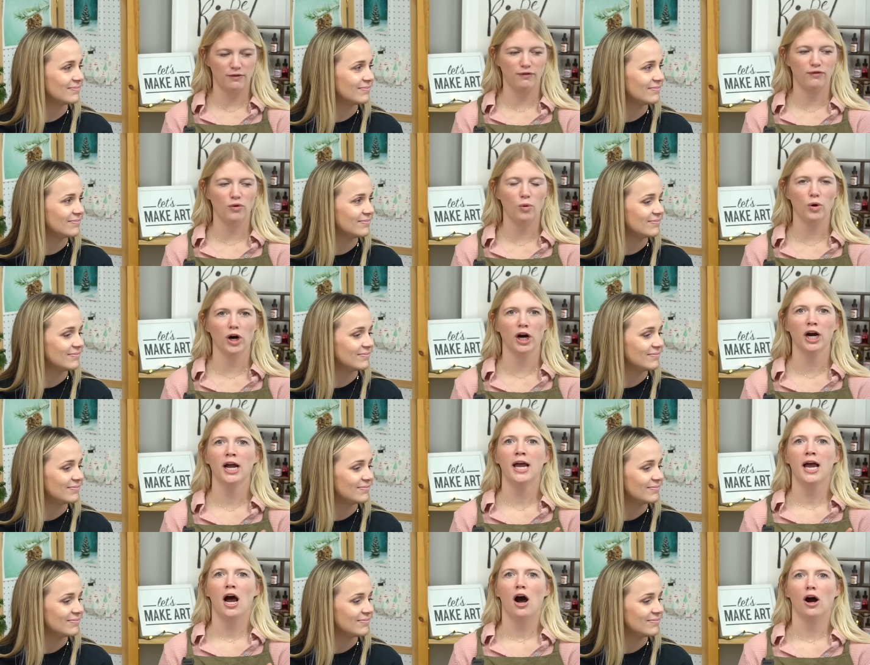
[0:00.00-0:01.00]
Speaker 1: for
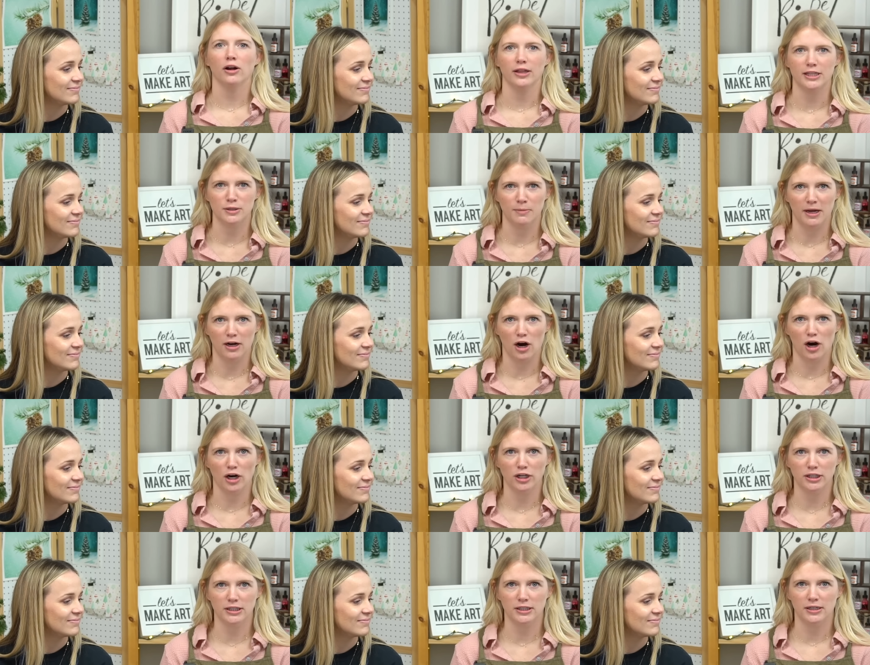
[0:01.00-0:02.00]
our Let's Make
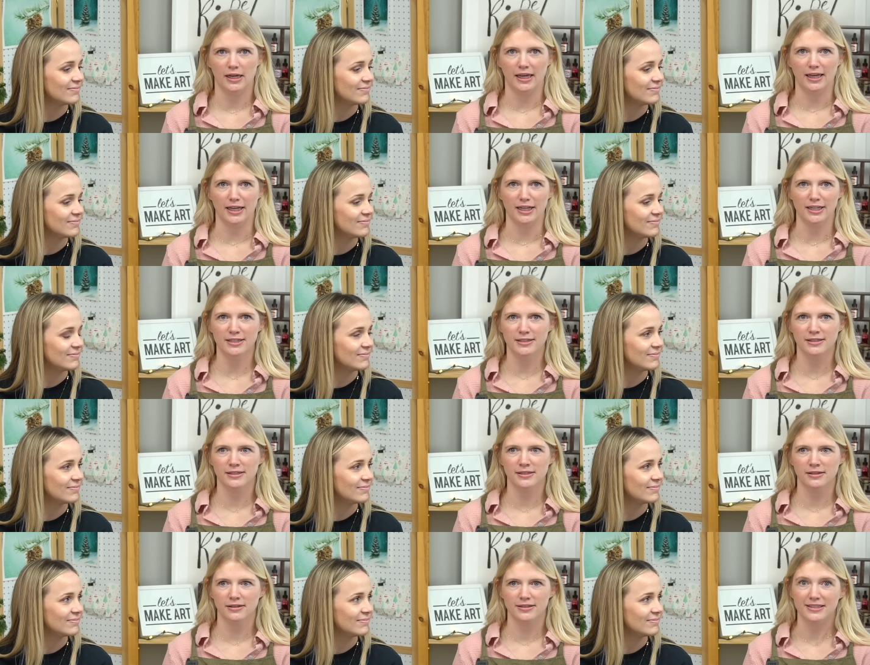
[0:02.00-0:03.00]
Art
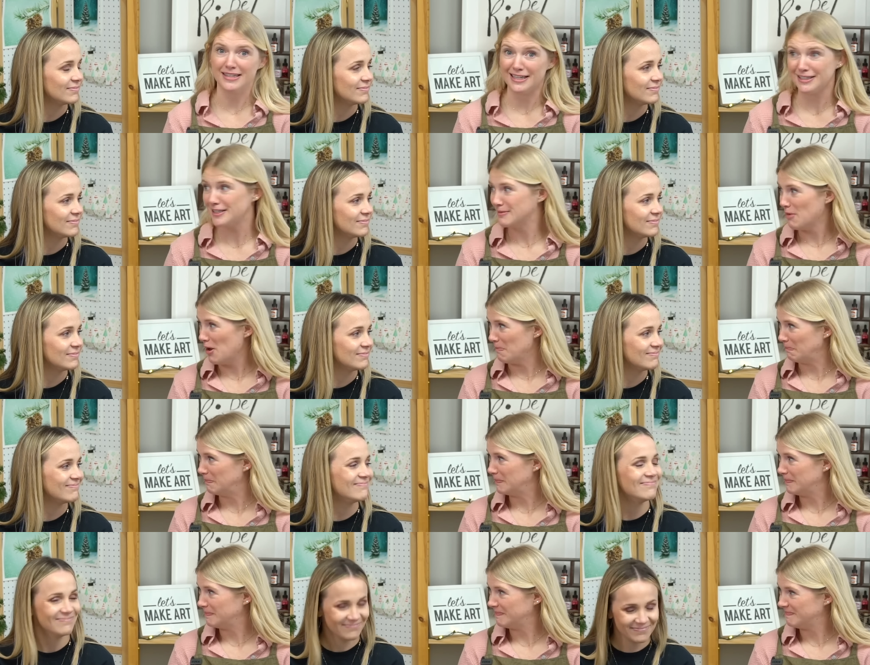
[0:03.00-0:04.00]
is Stacy's mom.
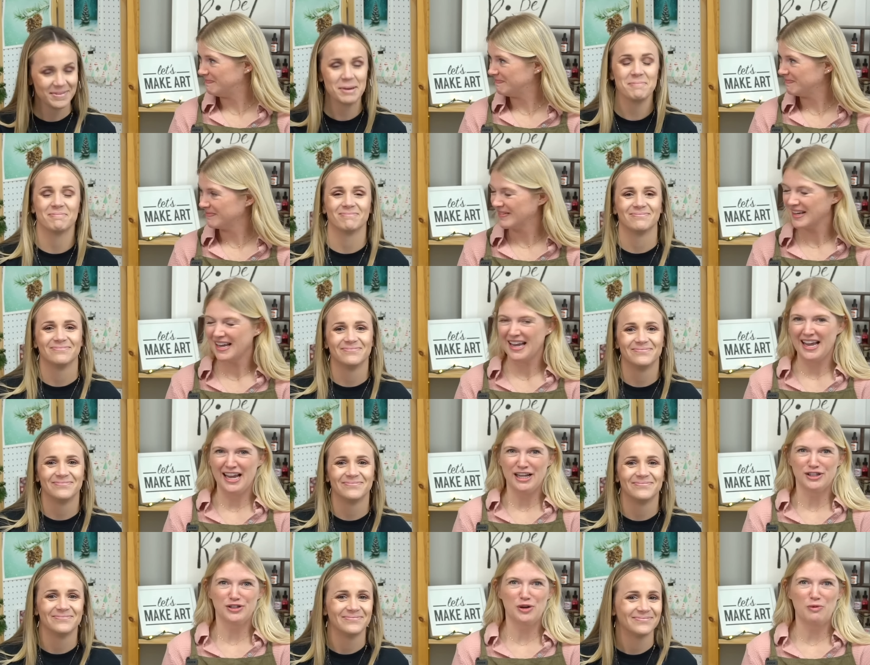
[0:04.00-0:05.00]
Yep.
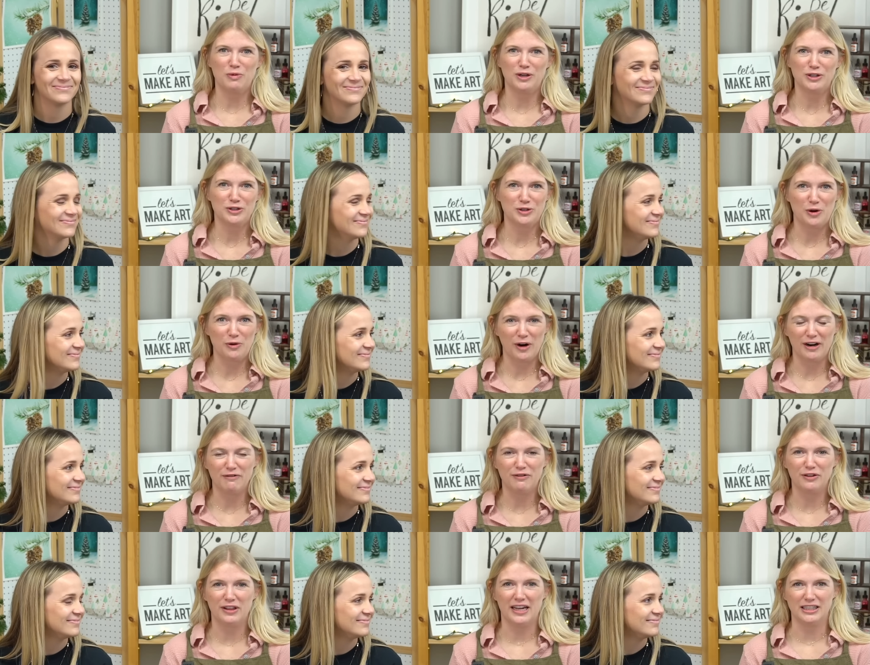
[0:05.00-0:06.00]
So we're so
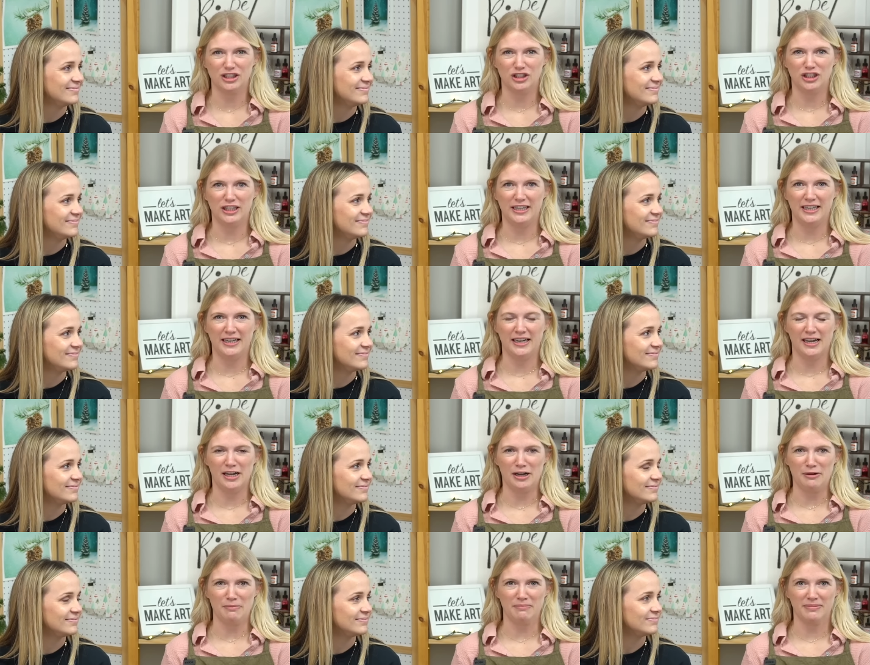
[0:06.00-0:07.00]
grateful that she
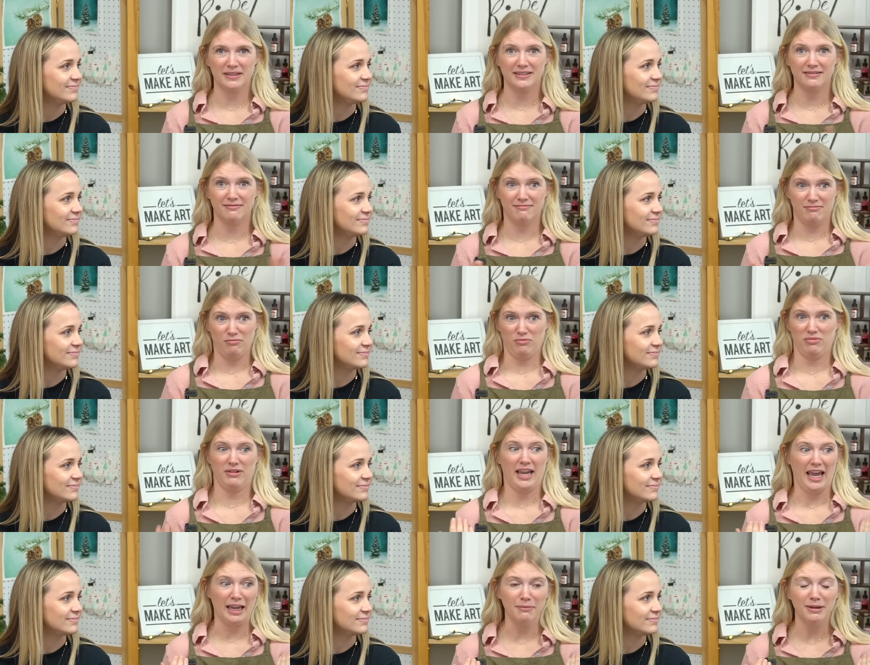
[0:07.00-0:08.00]
um,
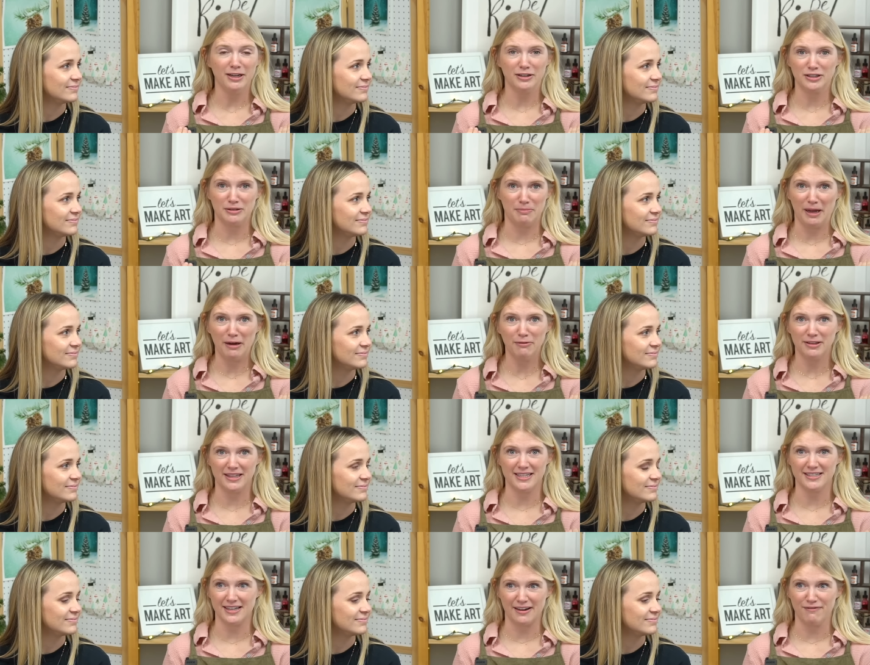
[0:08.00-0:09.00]
came here to paint
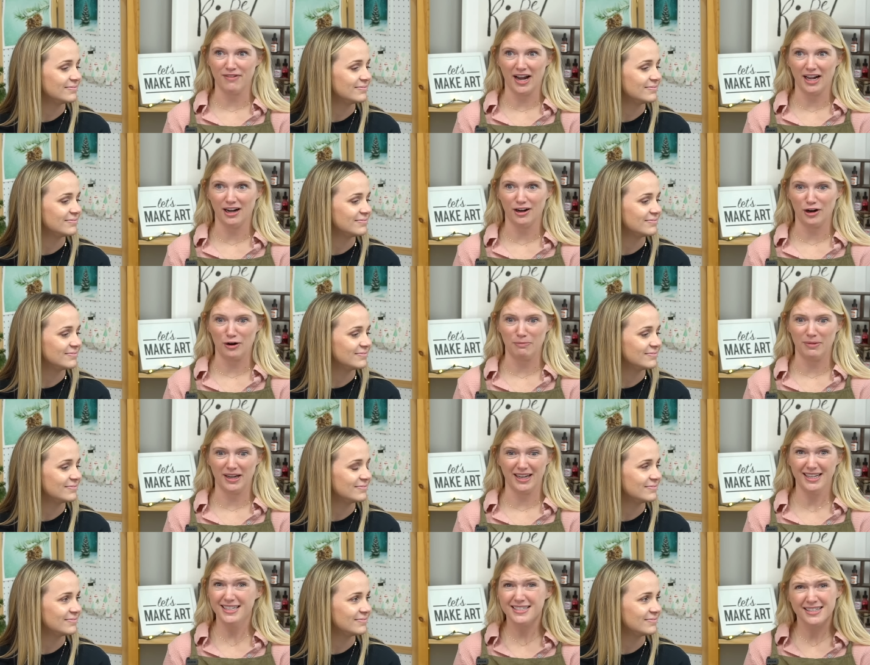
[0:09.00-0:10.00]
with us. I invited her,
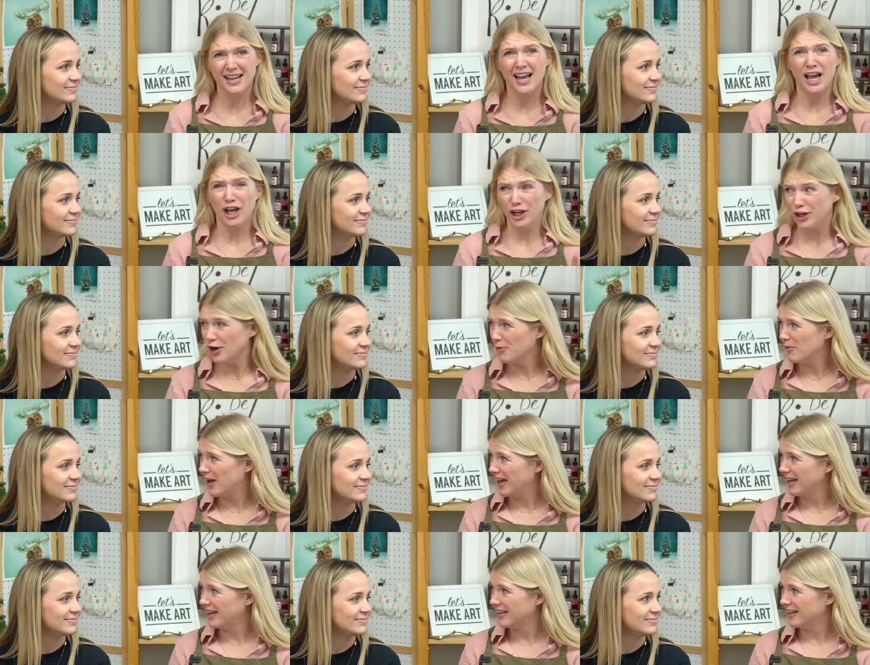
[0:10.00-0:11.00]
but it's, you know
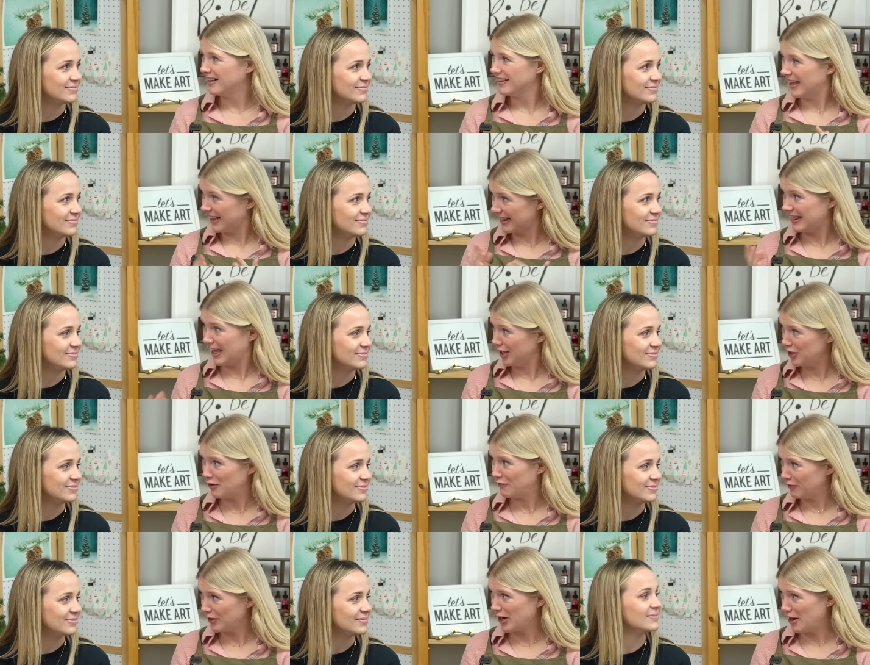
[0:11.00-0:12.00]
what? Like, thank
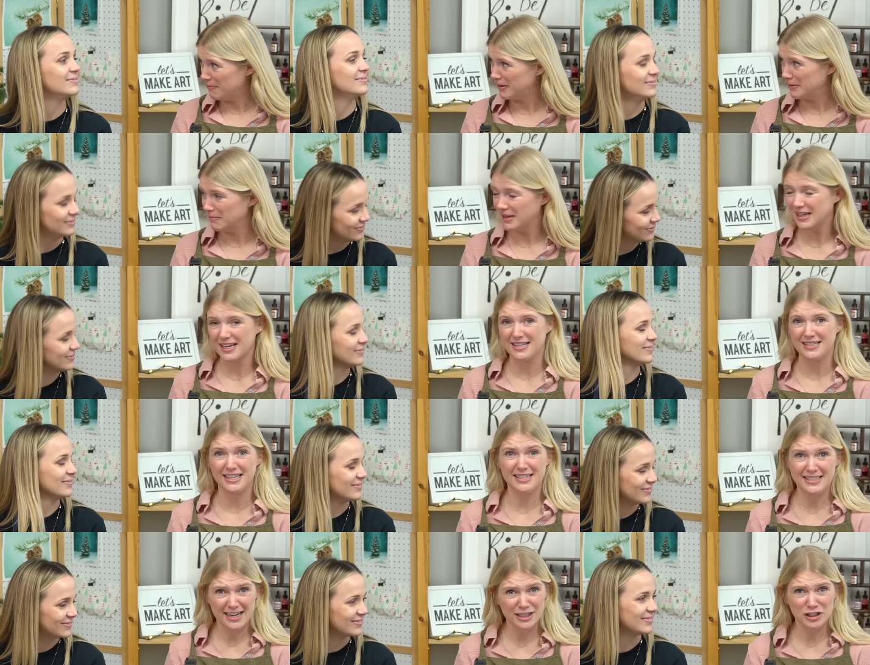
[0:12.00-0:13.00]
you for coming because
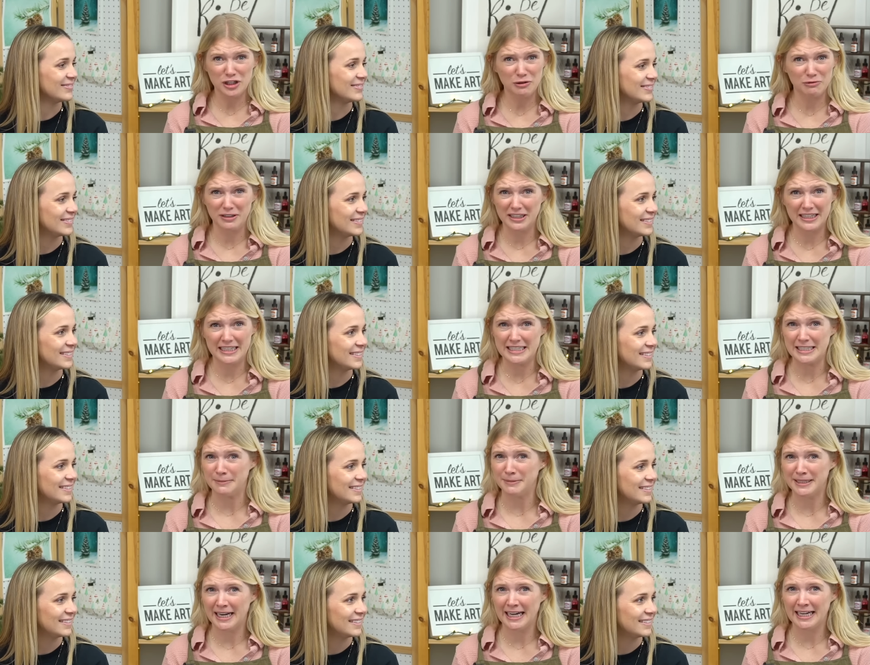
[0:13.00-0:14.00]
it's actually really
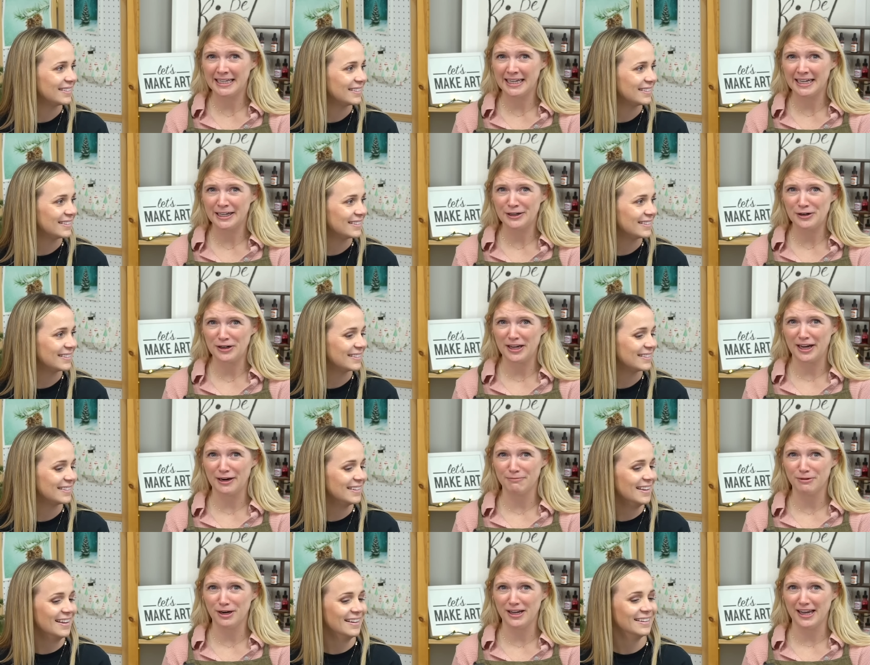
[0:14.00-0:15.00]
intimidating getting on
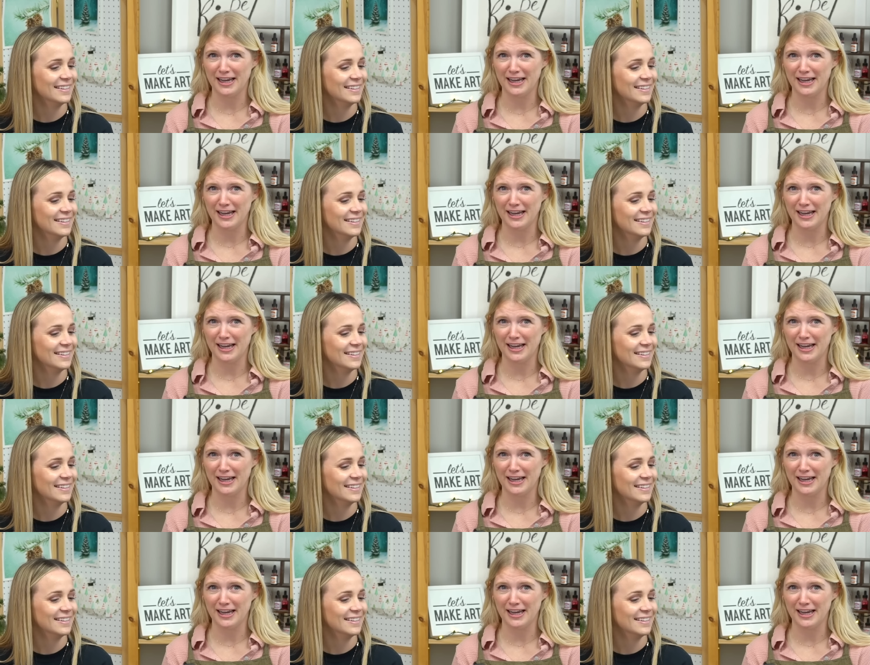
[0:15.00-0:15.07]
camera